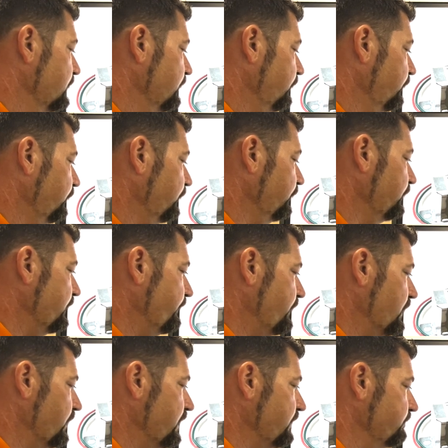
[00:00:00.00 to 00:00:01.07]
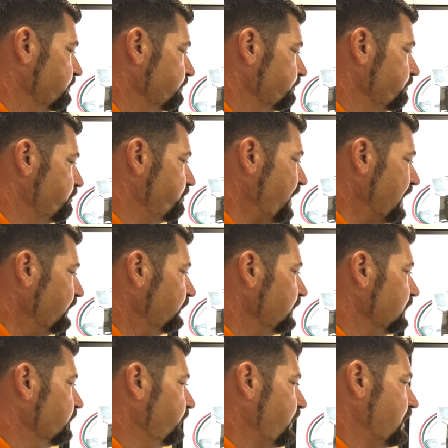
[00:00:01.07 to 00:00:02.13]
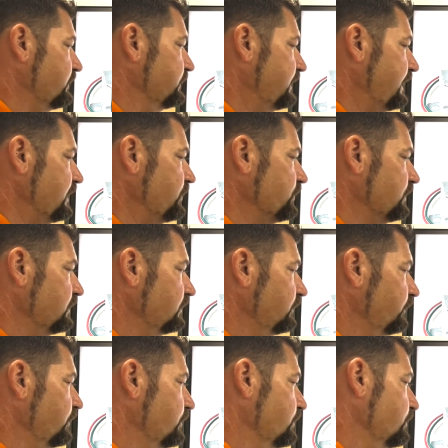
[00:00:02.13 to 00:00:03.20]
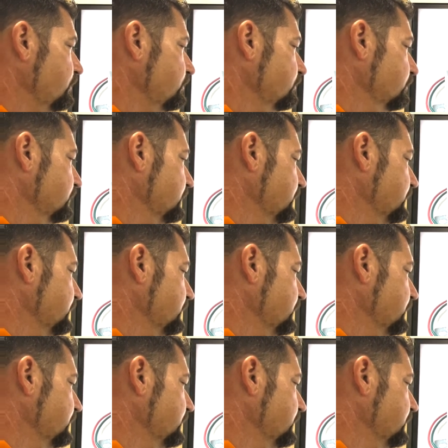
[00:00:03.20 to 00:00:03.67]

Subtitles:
this is just a very basic foundation. So